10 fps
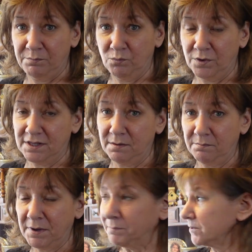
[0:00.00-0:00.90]
when the
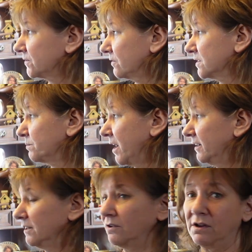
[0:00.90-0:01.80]
peppers start
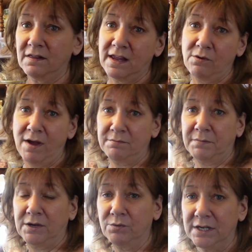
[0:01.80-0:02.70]
sprouting, they go out in
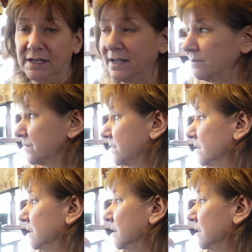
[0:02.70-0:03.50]
my greenhouse.